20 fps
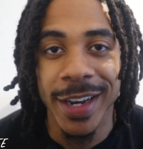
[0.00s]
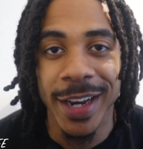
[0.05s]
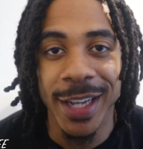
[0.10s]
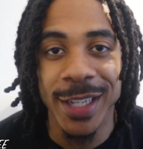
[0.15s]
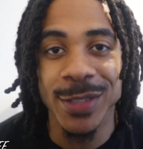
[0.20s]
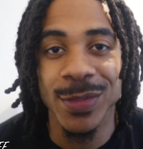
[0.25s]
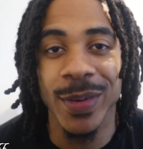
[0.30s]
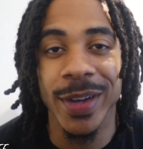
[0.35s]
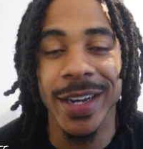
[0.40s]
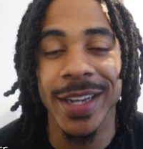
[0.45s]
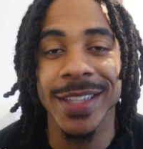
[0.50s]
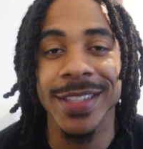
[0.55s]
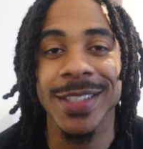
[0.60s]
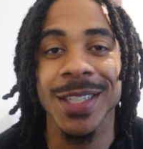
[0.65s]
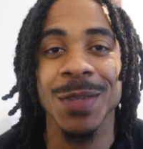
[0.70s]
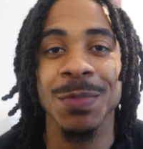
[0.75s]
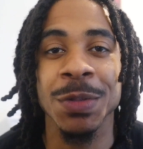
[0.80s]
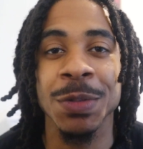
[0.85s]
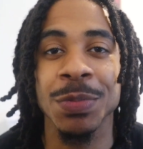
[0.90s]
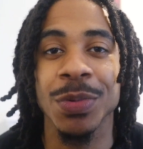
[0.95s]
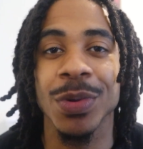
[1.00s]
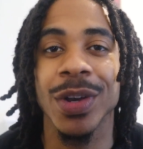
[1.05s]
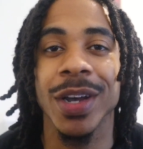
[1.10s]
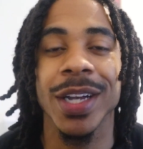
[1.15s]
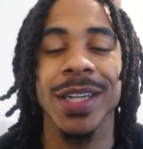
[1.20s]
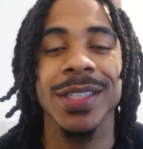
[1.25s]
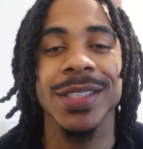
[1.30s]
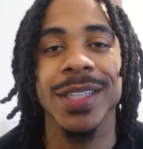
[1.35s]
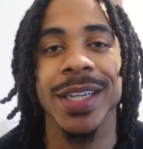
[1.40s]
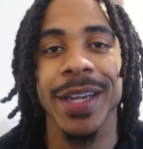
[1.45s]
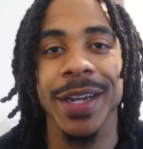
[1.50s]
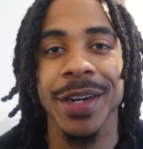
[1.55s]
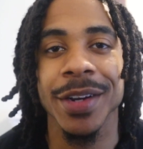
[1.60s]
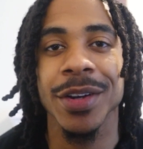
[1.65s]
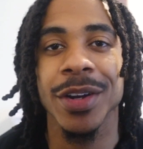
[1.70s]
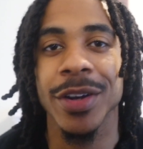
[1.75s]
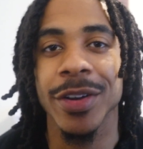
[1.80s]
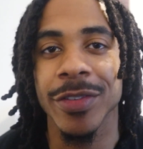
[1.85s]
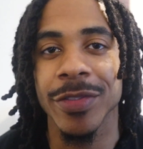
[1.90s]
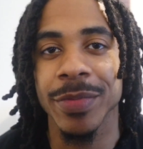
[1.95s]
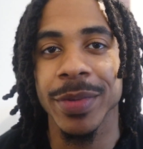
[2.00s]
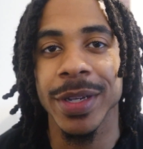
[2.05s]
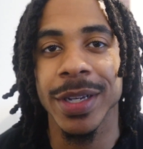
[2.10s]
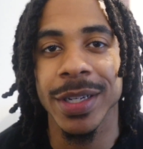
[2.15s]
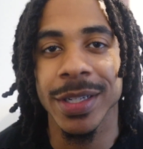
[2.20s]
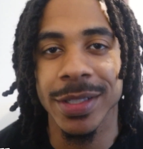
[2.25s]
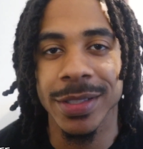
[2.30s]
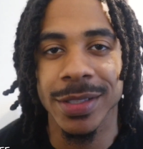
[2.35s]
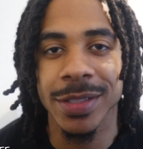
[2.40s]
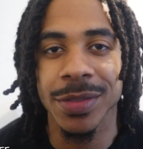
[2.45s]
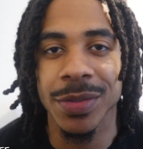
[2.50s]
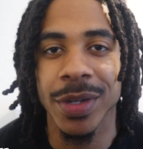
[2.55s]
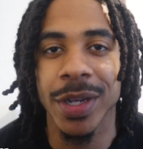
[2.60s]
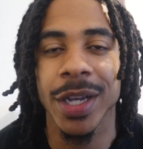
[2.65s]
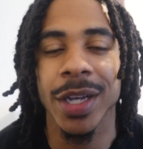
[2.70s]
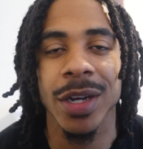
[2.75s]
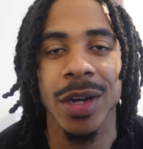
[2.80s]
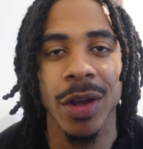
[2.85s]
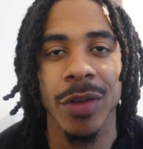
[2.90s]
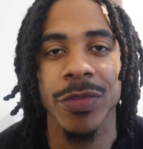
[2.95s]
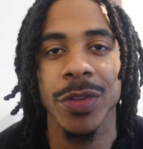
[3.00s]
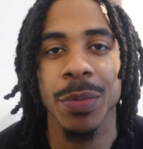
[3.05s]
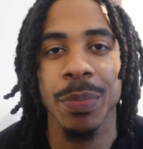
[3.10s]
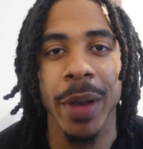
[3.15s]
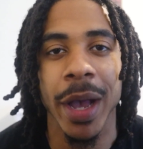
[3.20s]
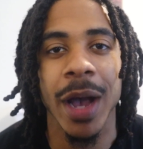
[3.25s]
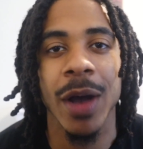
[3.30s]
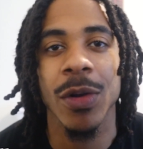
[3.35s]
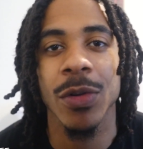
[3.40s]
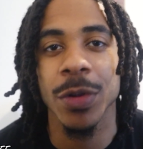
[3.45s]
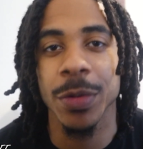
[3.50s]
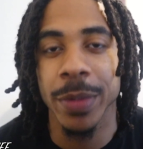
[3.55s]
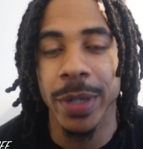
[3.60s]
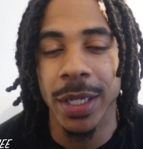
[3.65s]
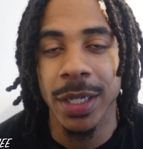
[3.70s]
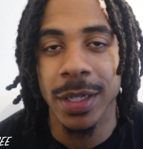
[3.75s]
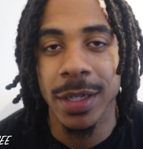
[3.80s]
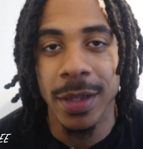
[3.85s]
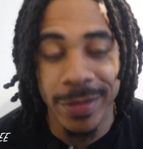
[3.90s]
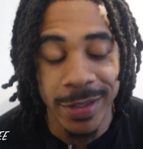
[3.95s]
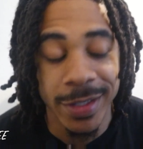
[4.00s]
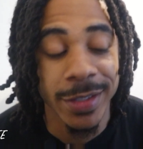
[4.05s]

That's why they tell people cut your hair off, because you cutting off the power, man.